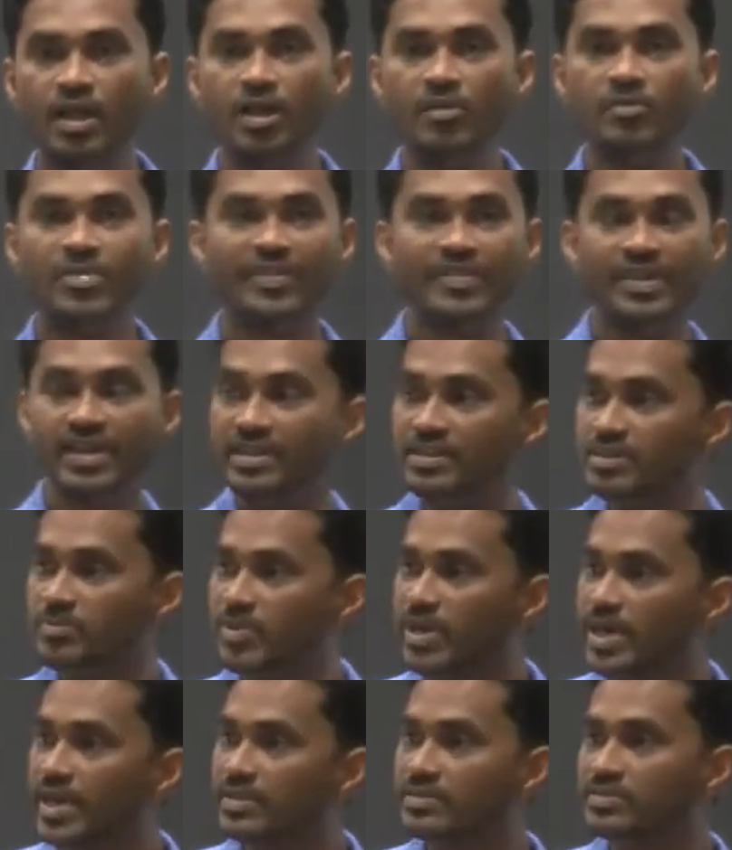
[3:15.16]
but then in the
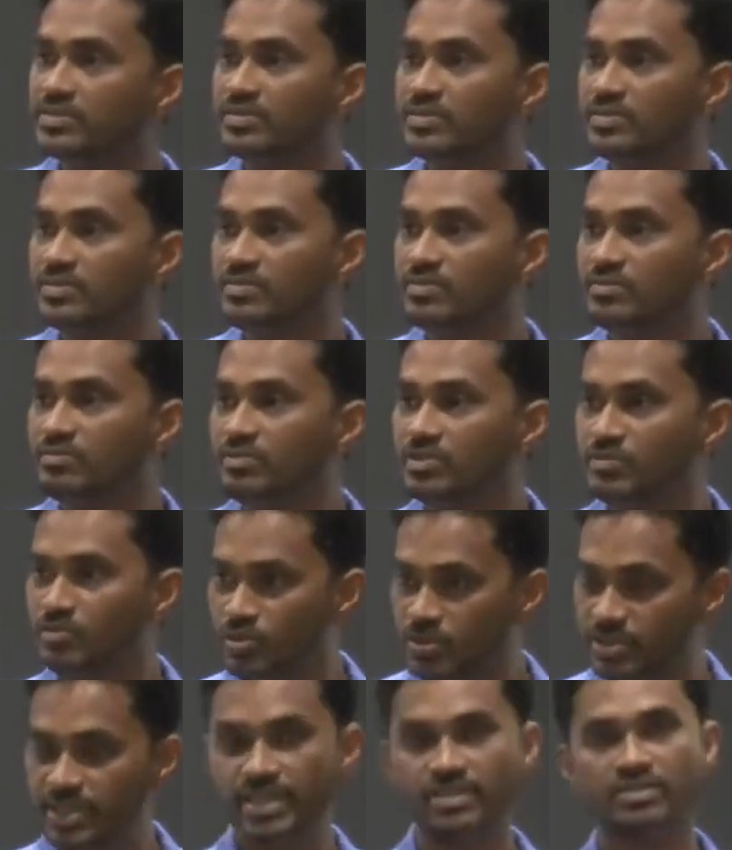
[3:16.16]
breaks, we
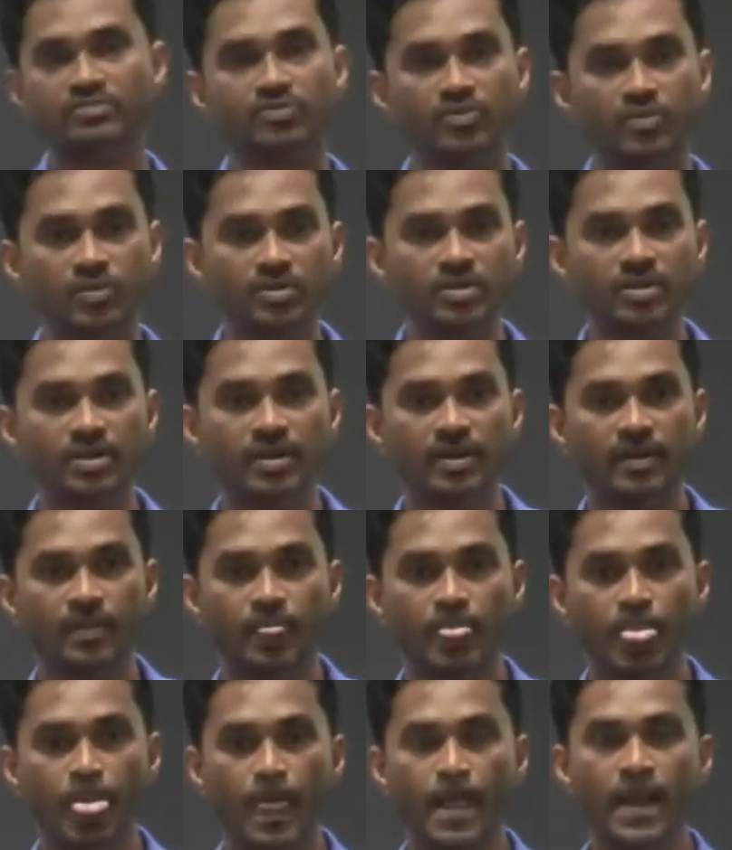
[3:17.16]
would take the phone.
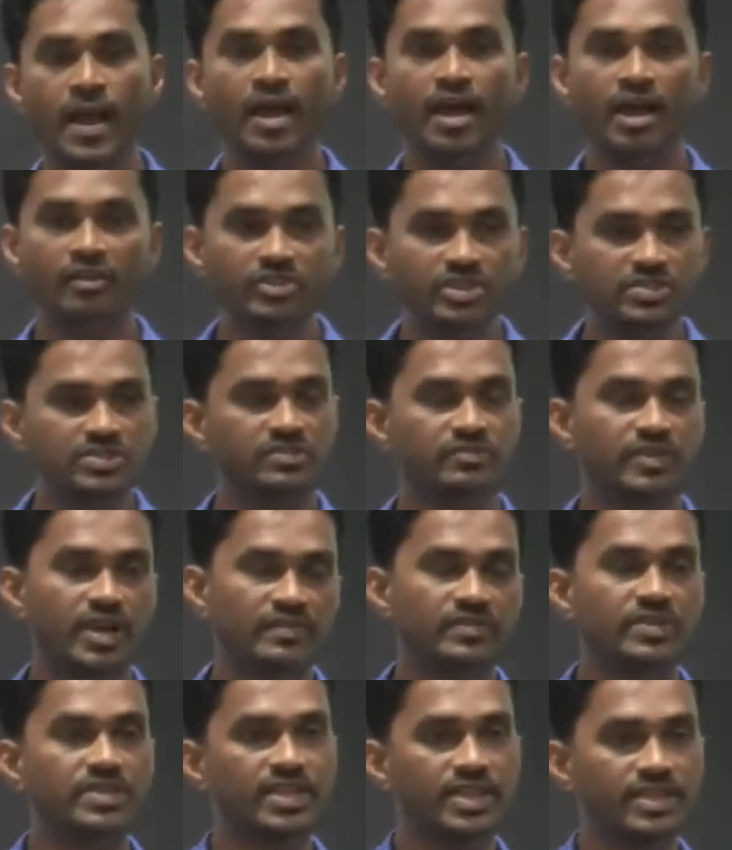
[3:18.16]
And we
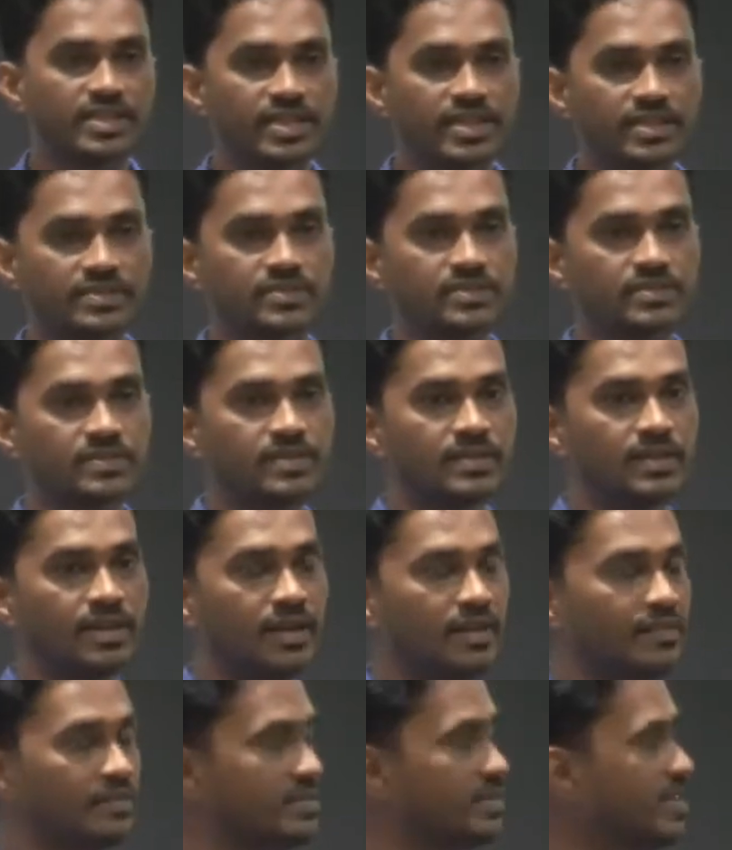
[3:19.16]
survived the 10 days.
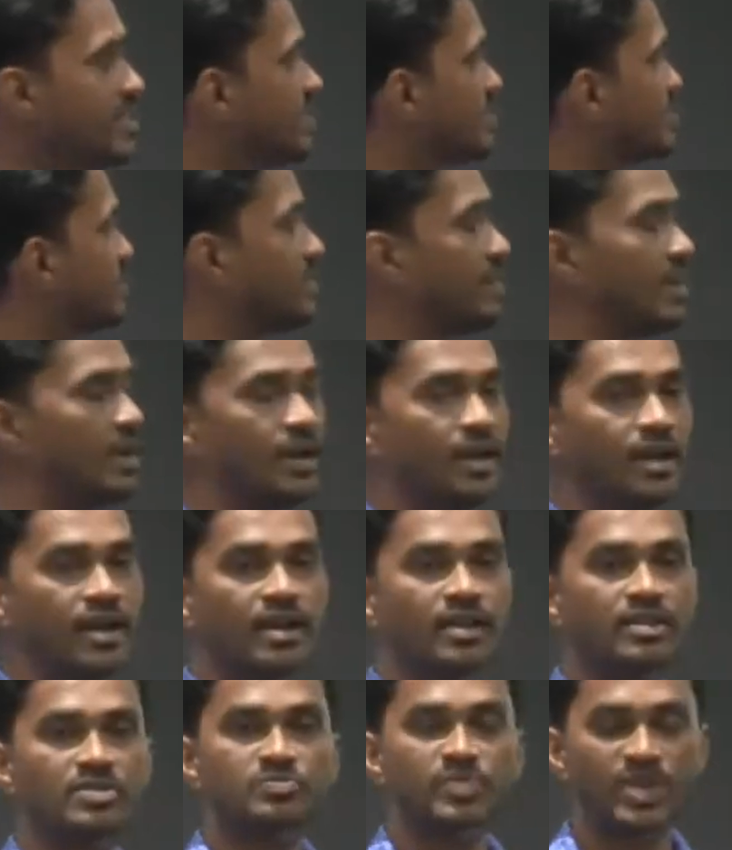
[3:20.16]
And this
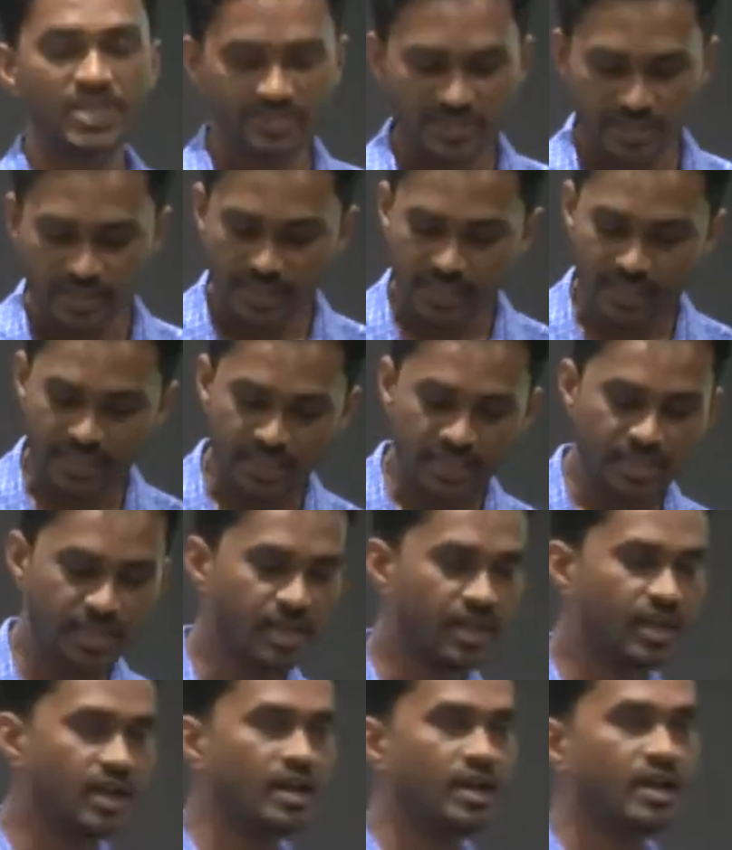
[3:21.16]
has basically,
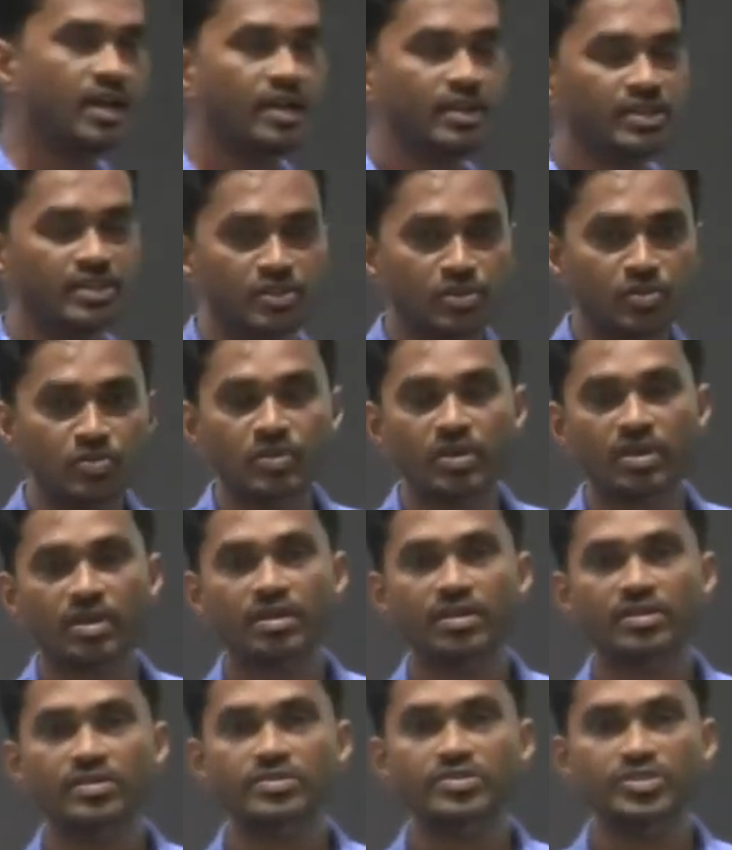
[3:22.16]

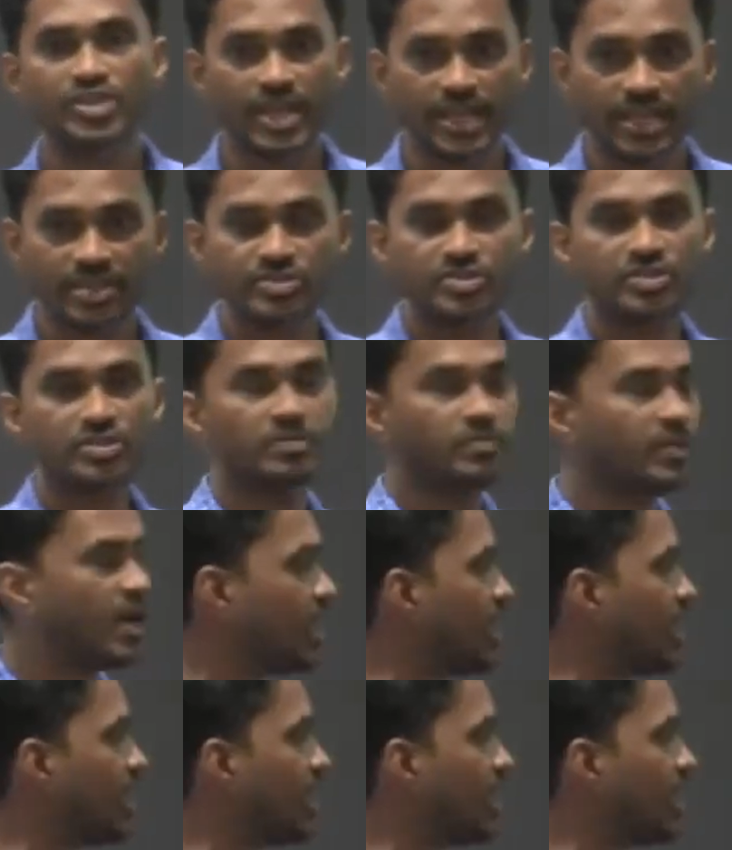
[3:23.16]
changed my